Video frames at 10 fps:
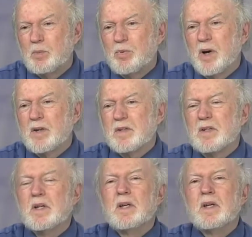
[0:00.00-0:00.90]
press.
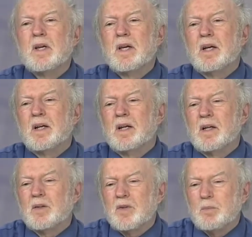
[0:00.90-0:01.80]

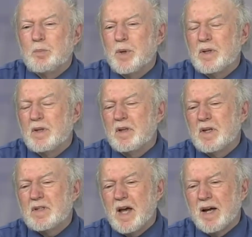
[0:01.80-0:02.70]
Uh, but
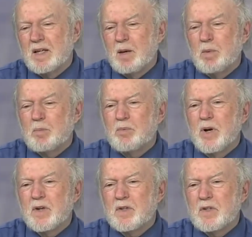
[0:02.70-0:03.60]
these academic
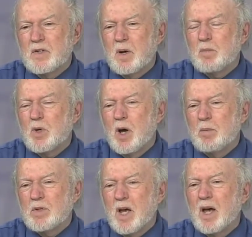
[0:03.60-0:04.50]
presses
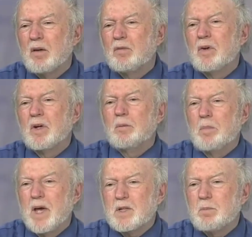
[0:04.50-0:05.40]
sometimes have
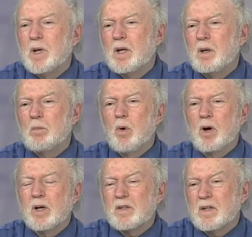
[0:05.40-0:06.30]
mass media
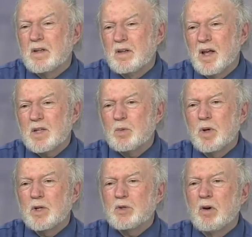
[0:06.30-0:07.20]
markets, and that's what
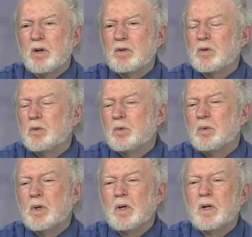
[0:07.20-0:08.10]
I try to,
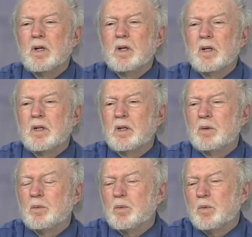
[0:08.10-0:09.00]
uh,
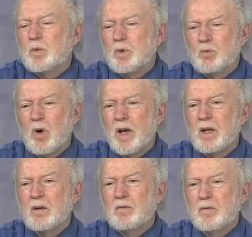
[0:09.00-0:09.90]
to write
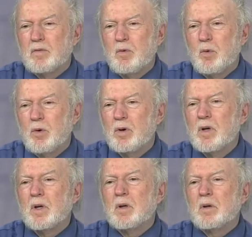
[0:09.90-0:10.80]
in for
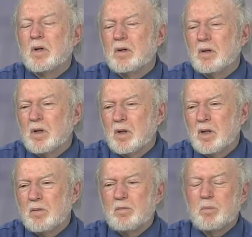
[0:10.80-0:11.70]
uh,
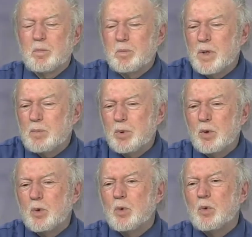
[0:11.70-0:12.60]

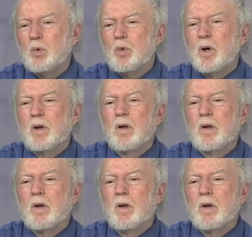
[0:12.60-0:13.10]
people who